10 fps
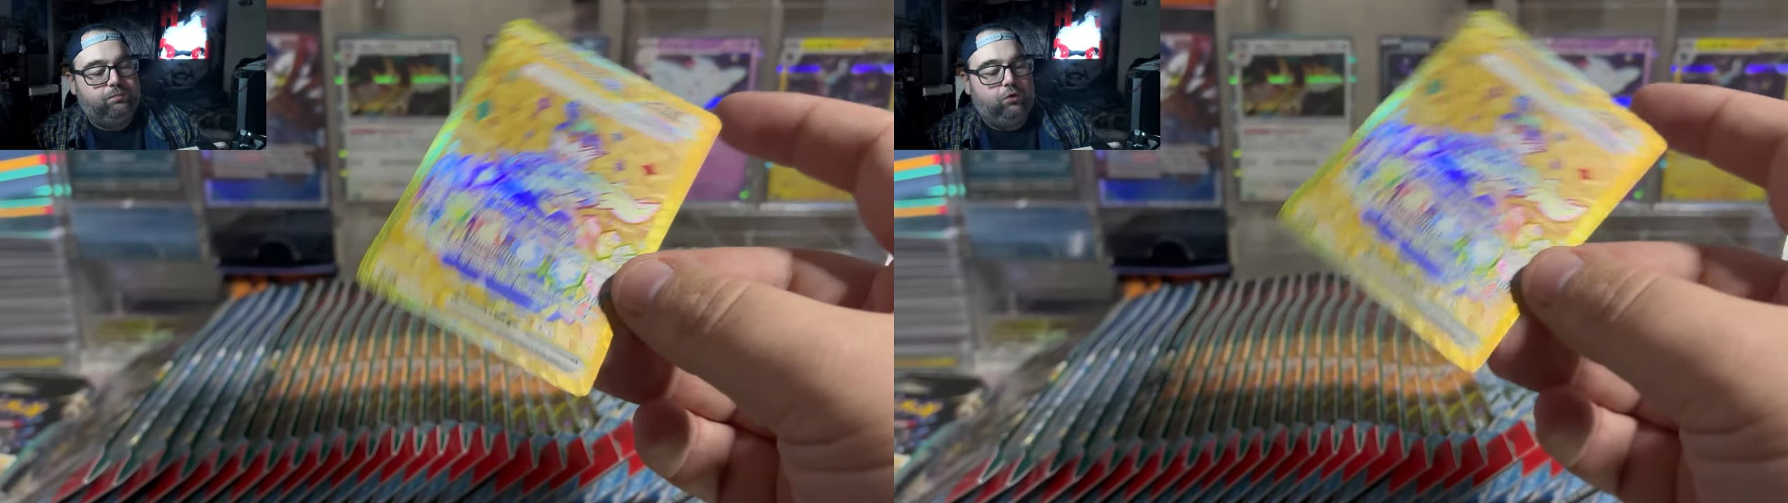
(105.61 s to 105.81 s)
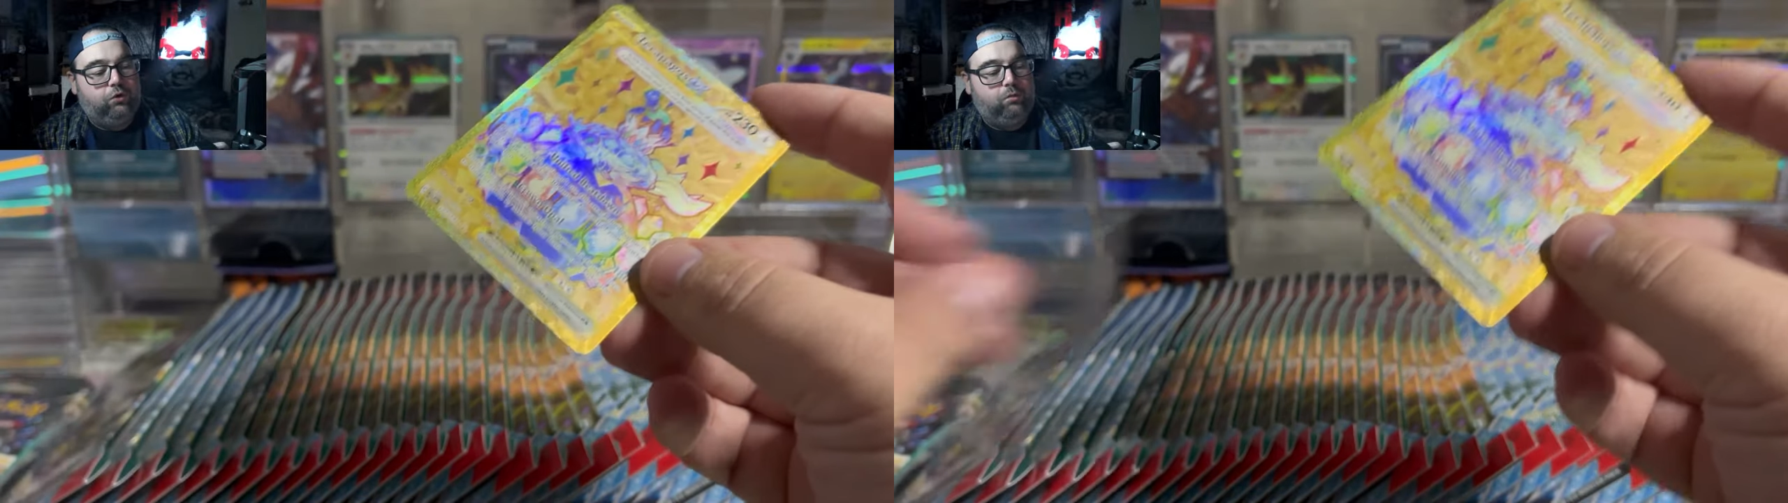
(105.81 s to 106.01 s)

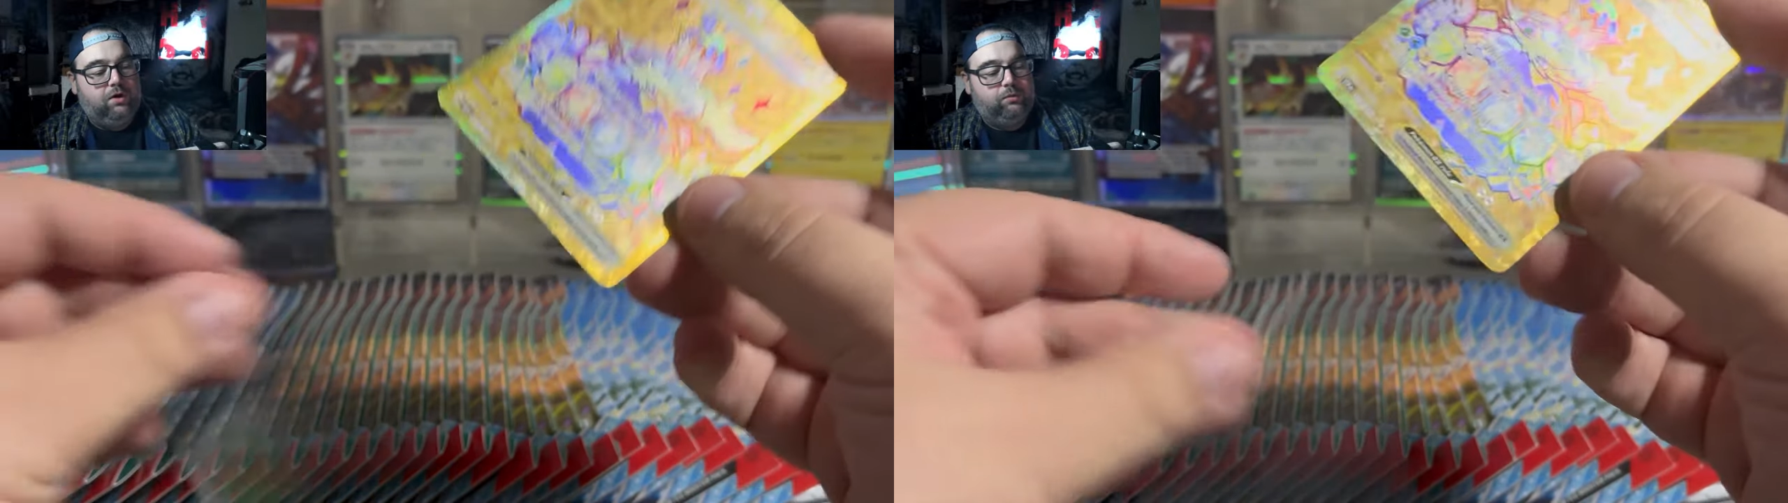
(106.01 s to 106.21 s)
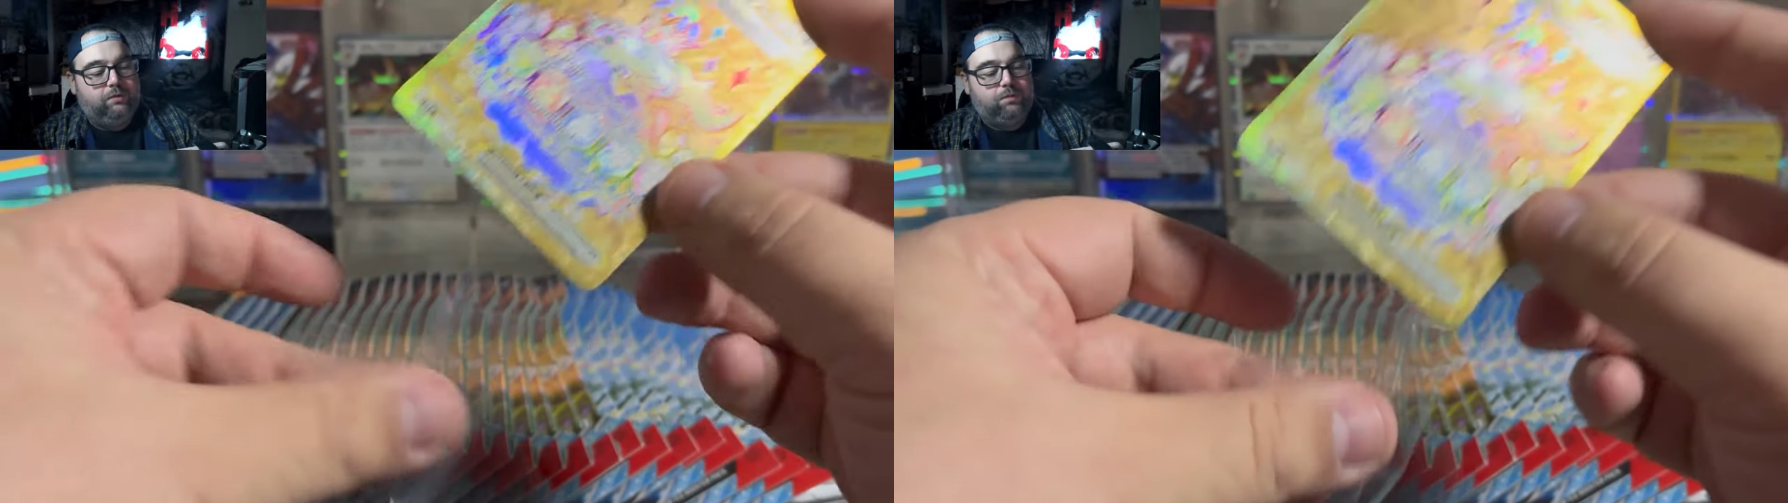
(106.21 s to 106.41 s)
pulled
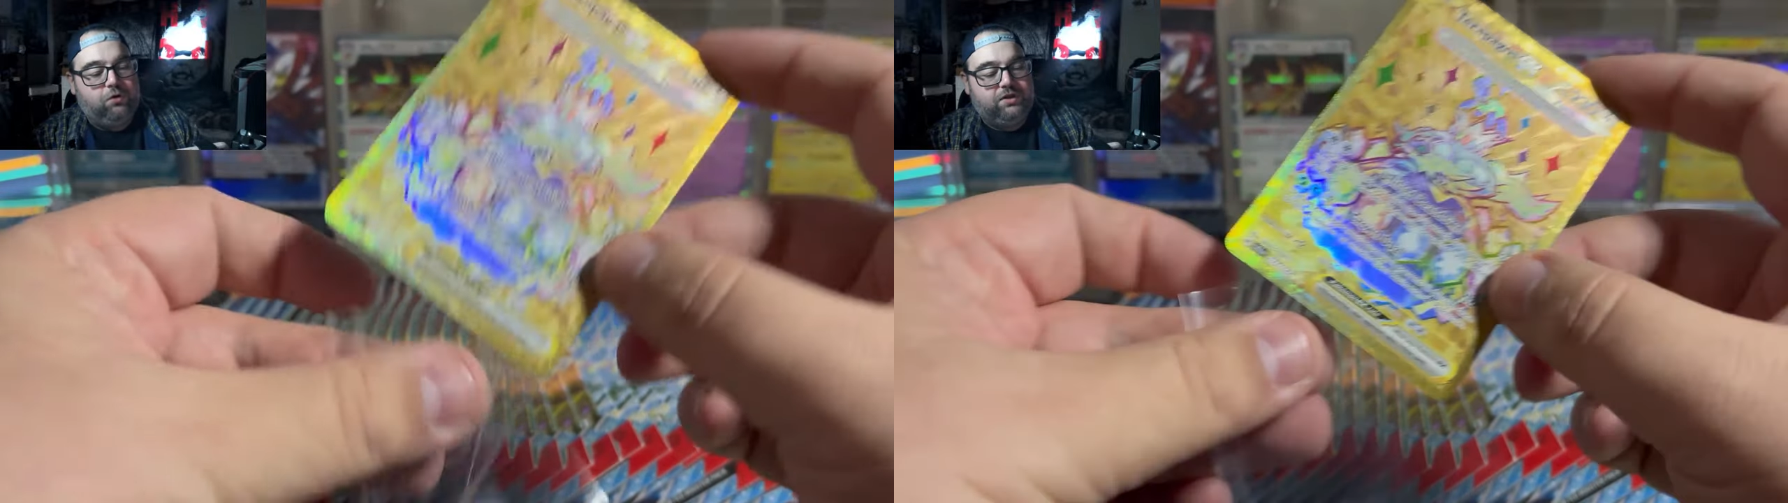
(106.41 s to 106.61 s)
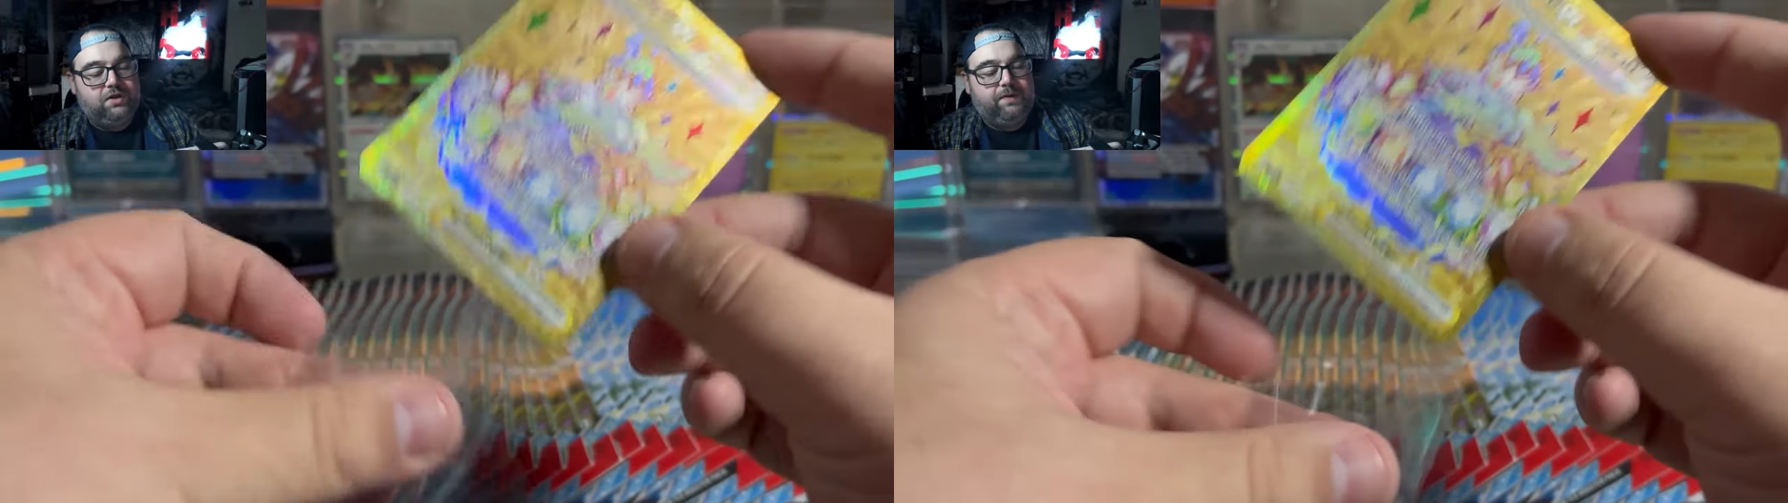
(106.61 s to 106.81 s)
one with
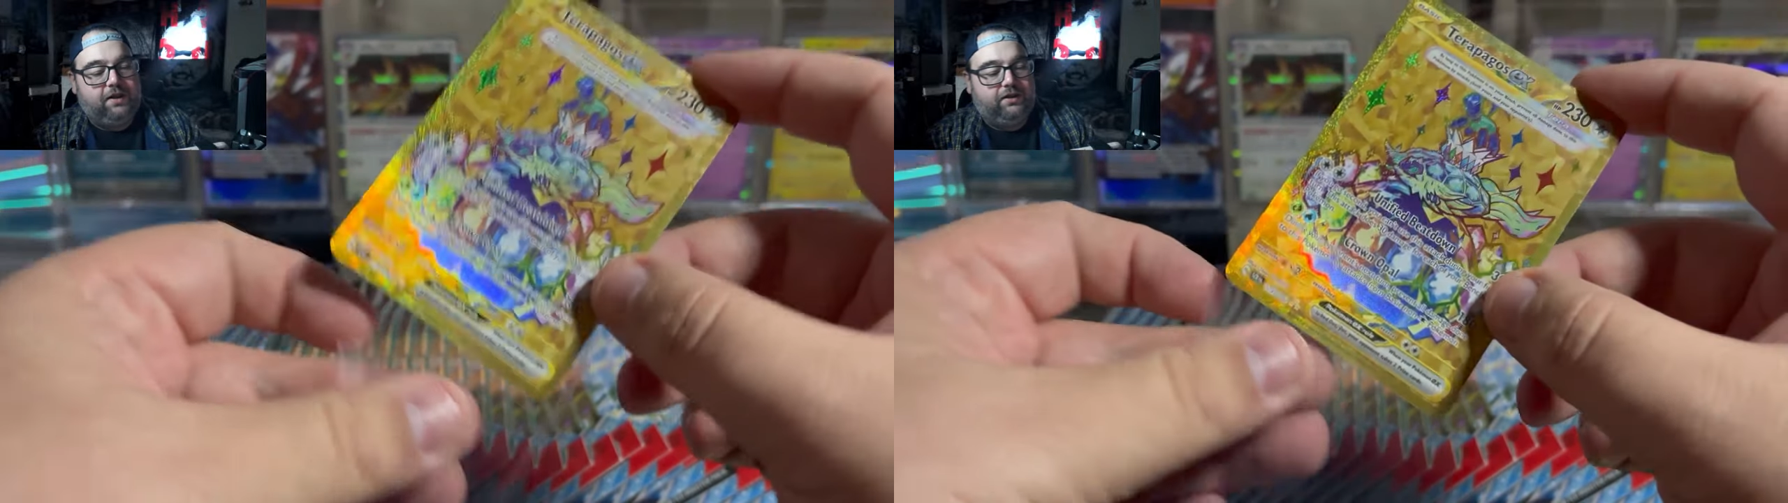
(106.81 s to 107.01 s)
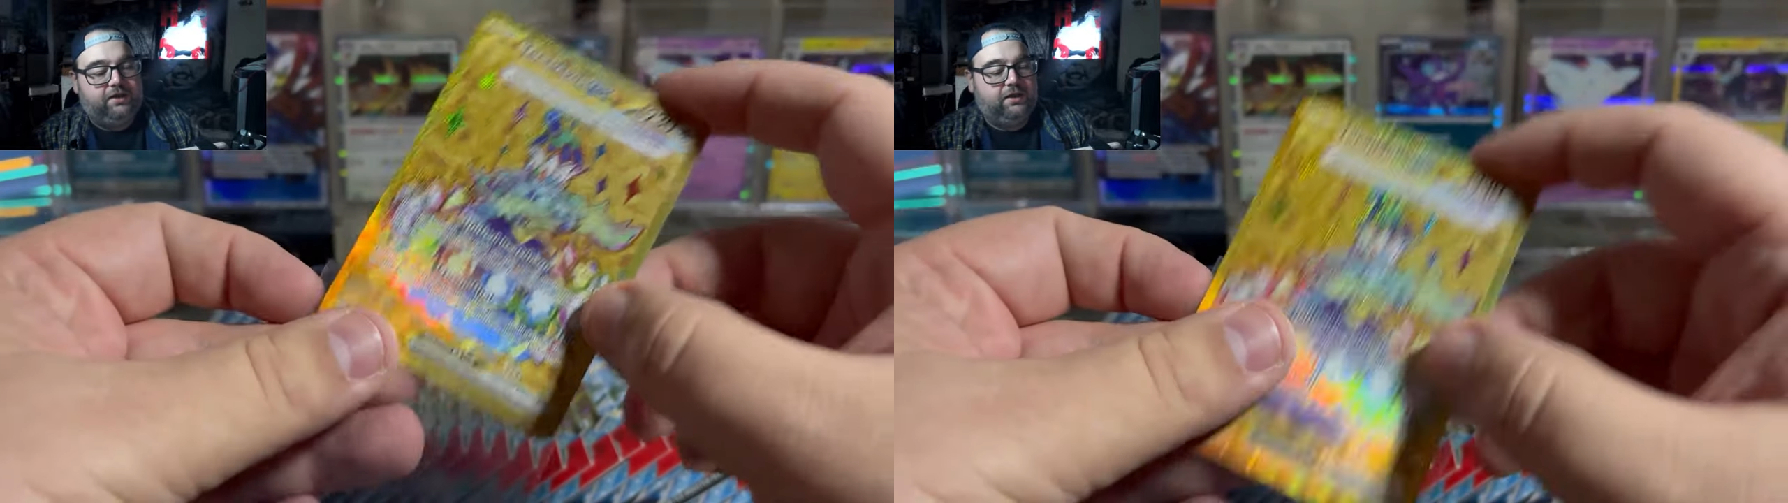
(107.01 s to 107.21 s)
Pokey
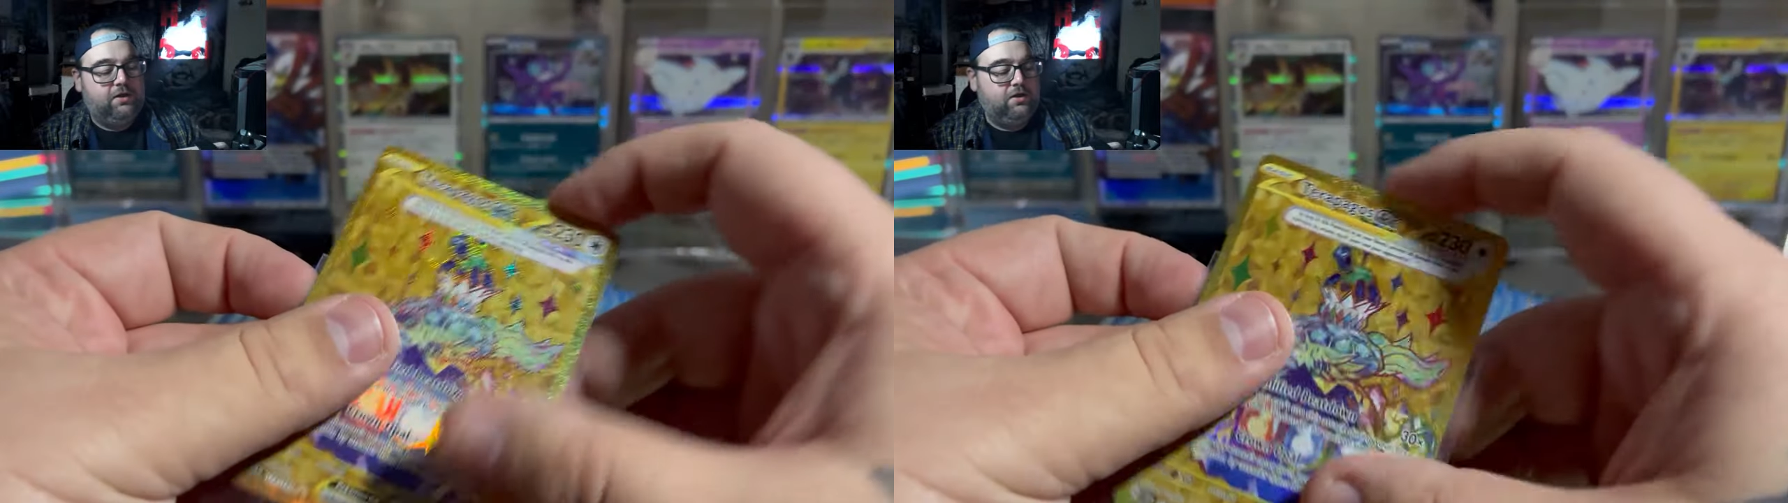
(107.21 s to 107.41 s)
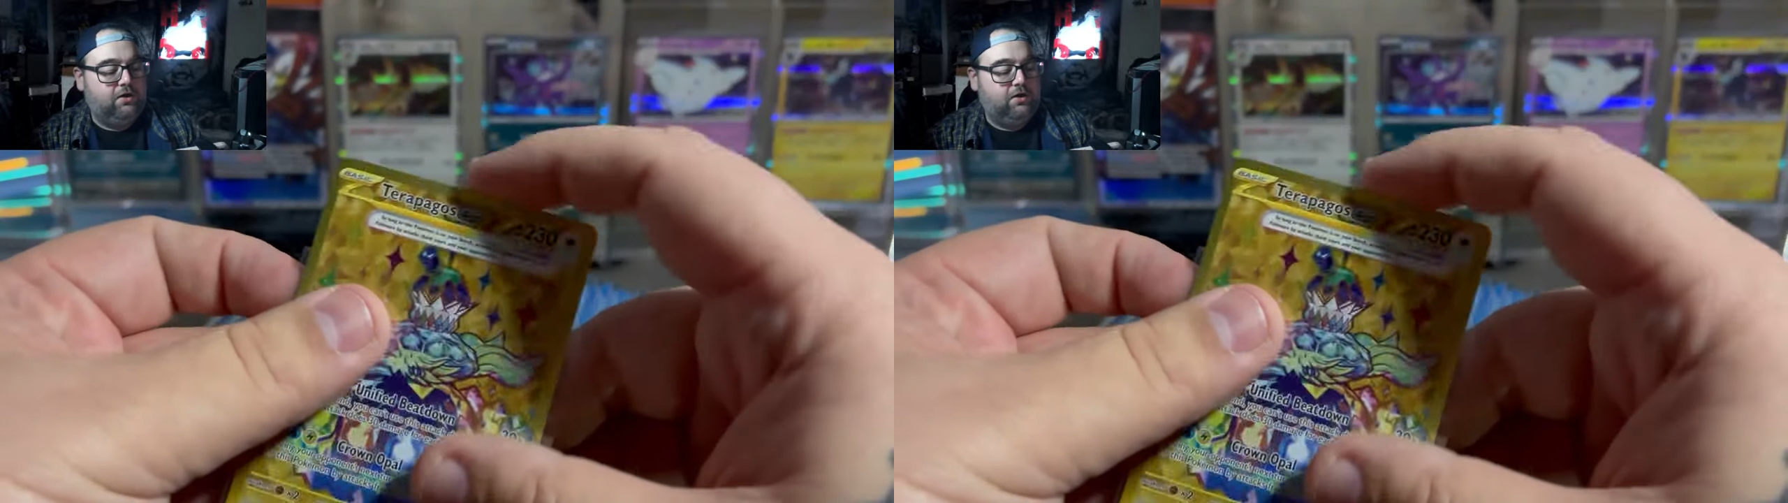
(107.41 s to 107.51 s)
Pelly